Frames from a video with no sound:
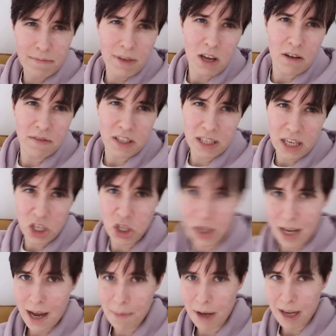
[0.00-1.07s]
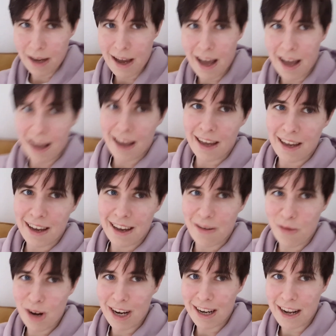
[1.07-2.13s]
conversation coming. I
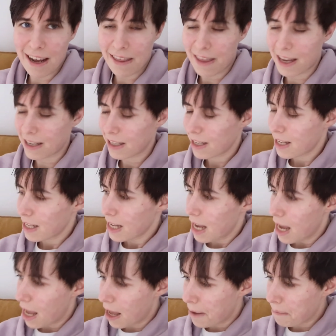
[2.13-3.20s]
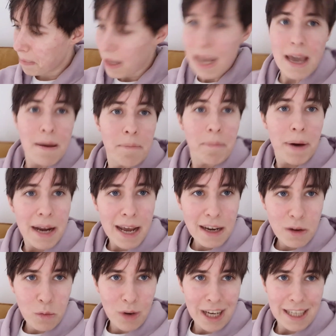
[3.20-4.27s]
really like that. But
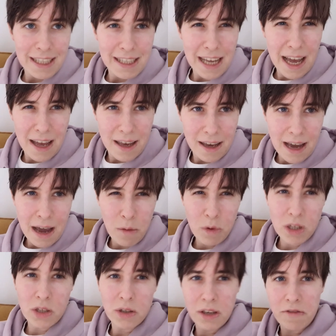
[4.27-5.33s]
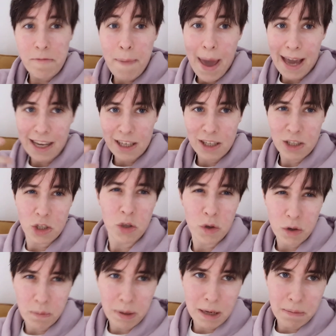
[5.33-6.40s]
anyways, I want to give back to
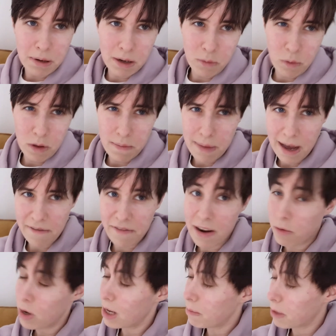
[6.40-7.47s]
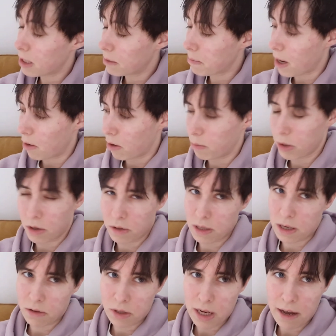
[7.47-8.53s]
you people with my very limited power, because
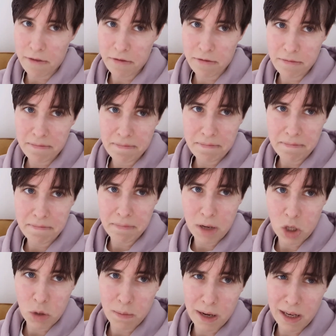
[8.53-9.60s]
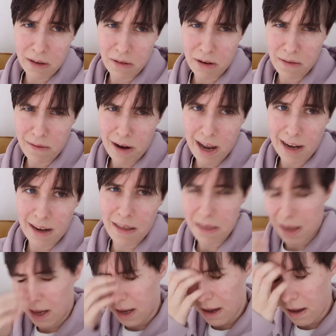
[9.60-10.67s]
I don't have much money or
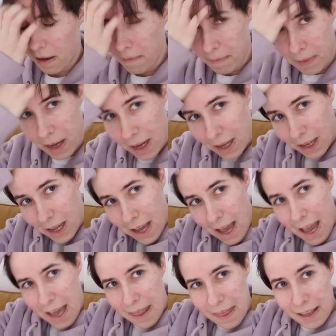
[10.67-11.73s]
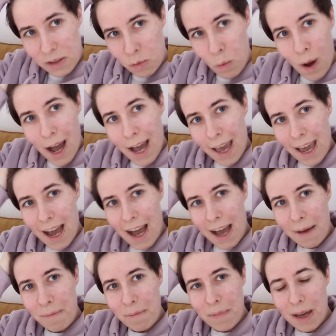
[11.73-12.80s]
anything. And that's why
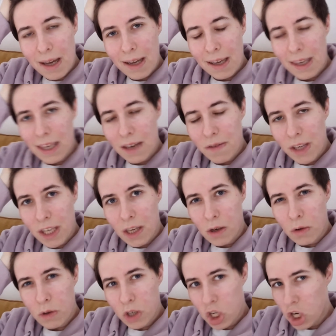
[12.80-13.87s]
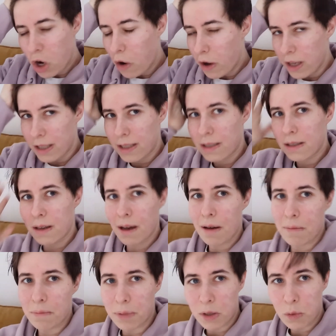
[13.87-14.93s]
I'm giving you a choice
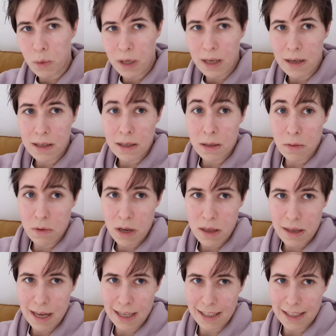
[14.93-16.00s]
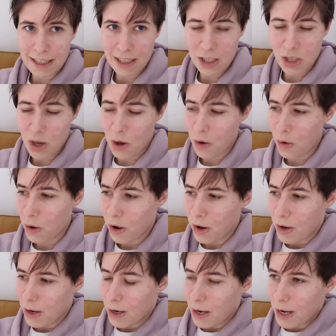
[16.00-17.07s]
between three things. So
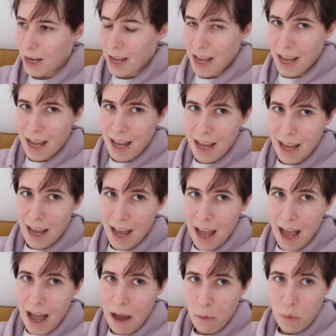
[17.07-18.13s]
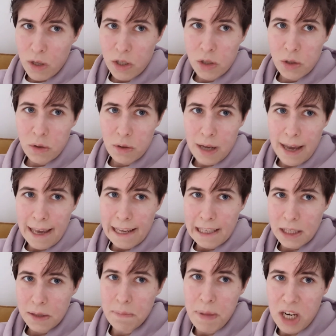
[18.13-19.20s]
I want to do a
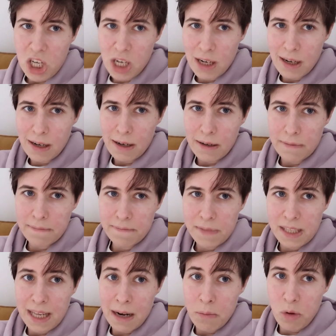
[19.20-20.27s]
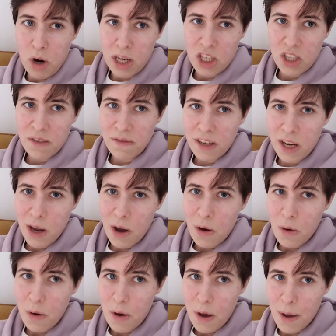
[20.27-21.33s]
special celebration
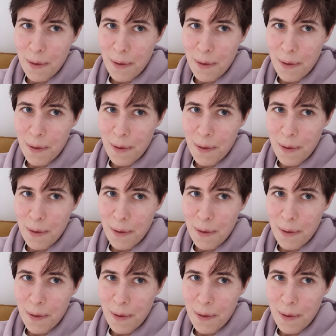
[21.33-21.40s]
video,